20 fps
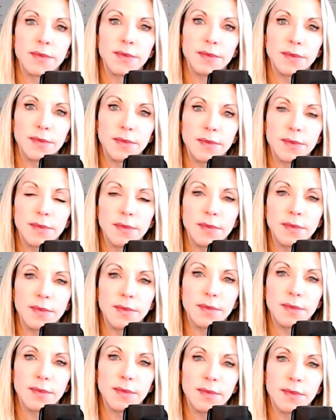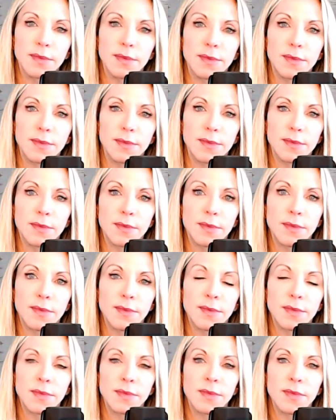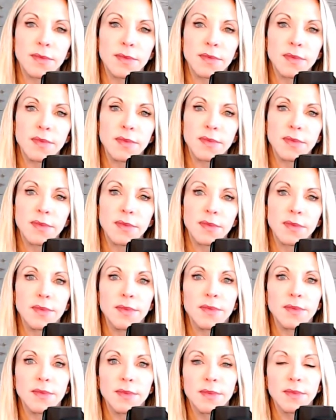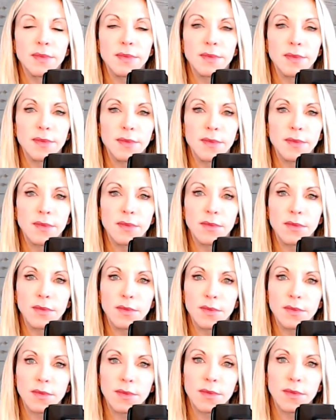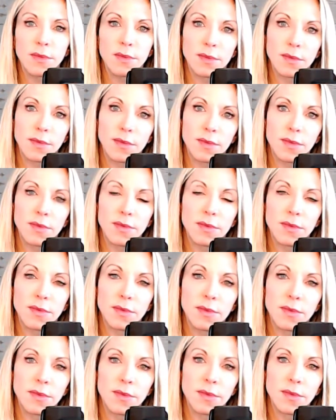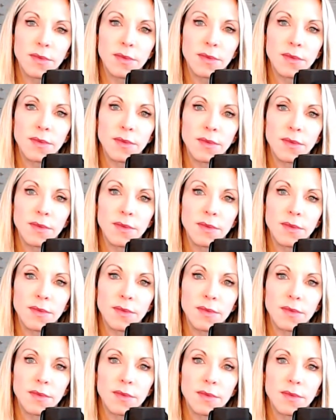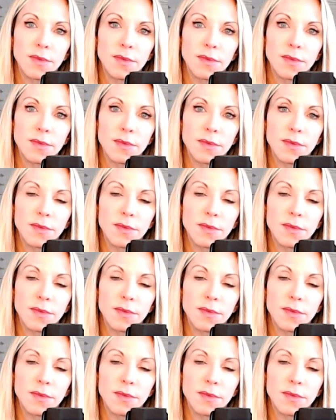(not speaking)